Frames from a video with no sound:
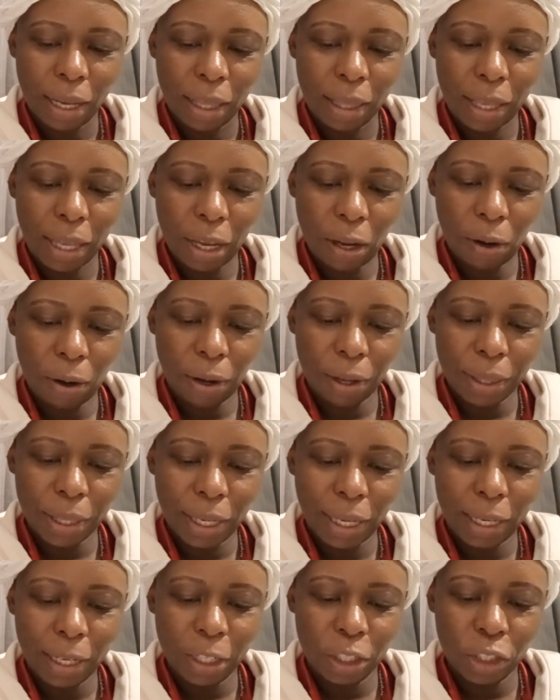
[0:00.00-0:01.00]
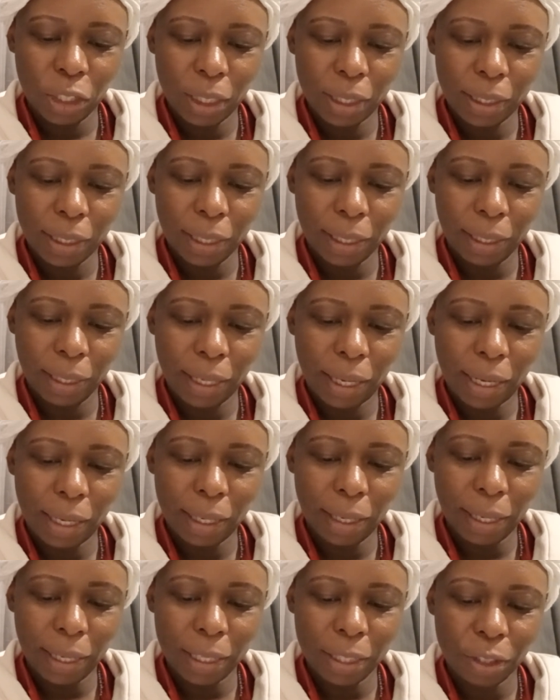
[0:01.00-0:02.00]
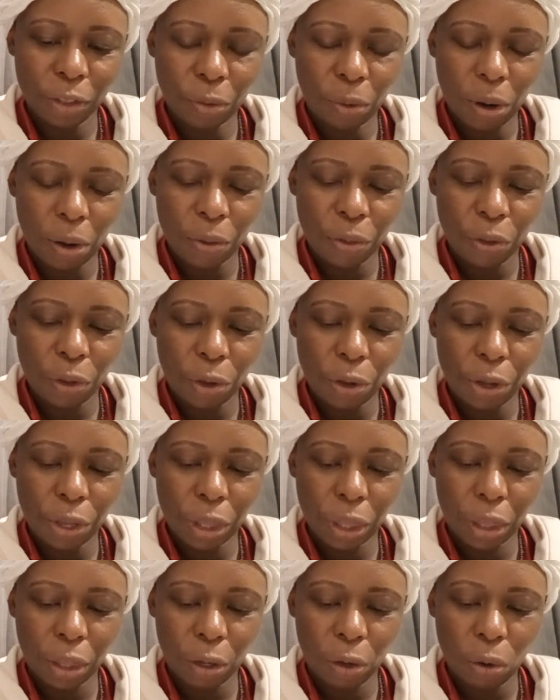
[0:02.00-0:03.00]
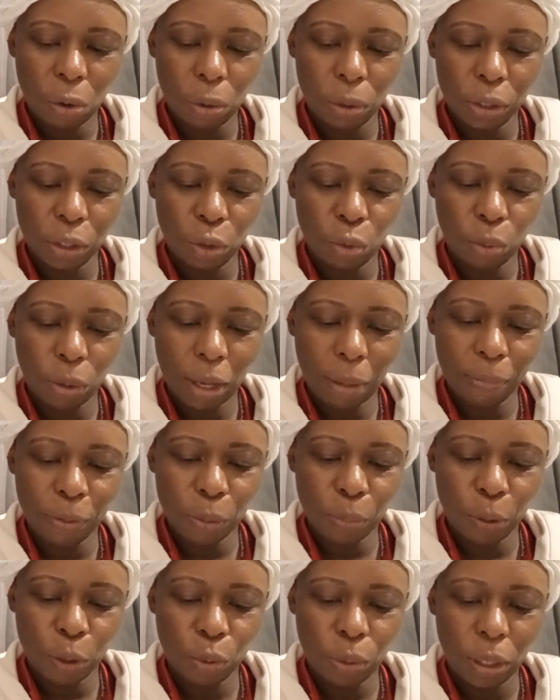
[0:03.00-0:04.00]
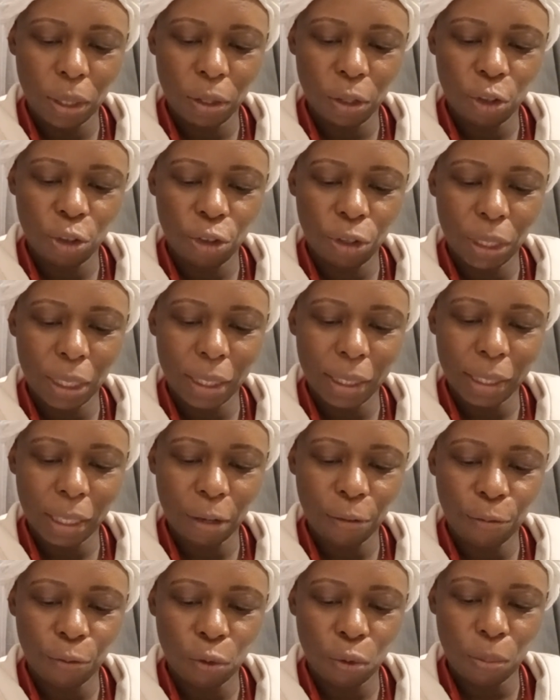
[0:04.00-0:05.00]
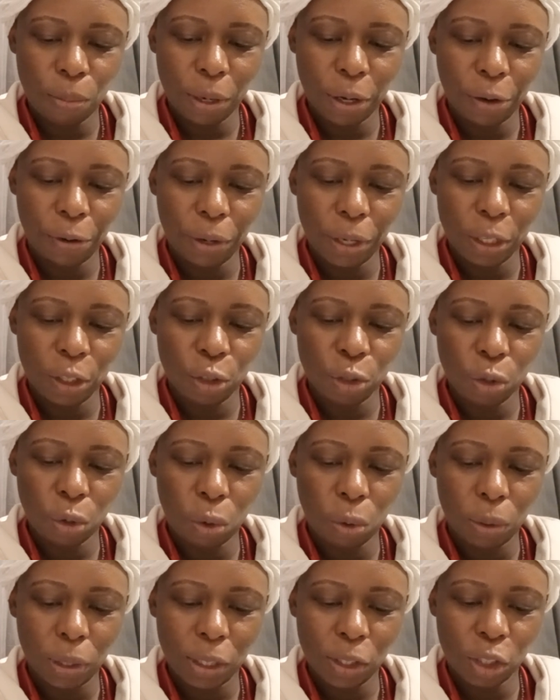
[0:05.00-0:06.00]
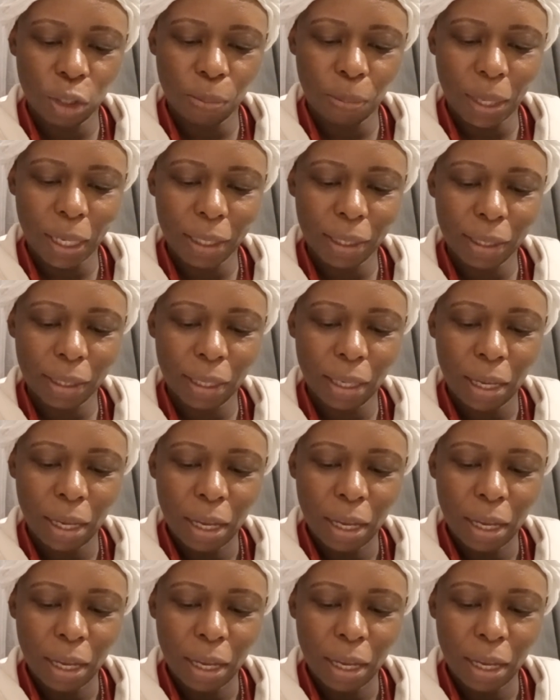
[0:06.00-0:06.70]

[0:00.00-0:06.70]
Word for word: They are the energetic ley lines around the earth, the golden webs between the trees that form a grid to hold the space,